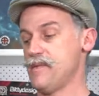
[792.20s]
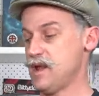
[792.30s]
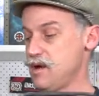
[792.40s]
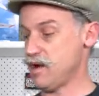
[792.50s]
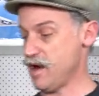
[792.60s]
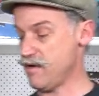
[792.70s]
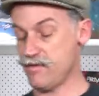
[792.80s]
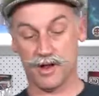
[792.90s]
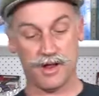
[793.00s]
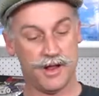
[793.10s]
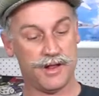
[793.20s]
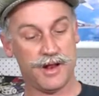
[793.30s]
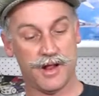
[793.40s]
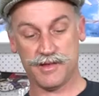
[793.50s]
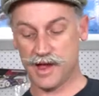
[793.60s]
There we have it.
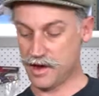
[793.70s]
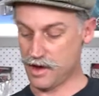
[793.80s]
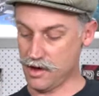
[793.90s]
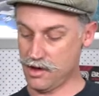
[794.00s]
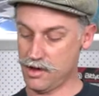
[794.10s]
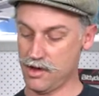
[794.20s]
Then I take a